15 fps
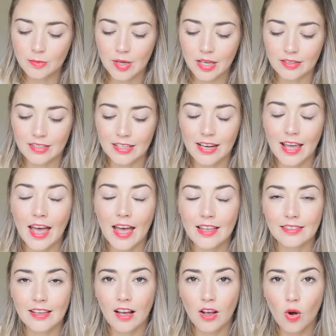because it
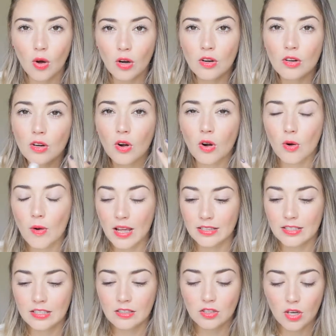has a color
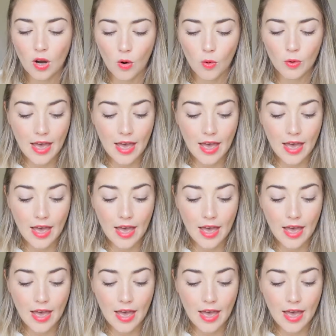correcting tone,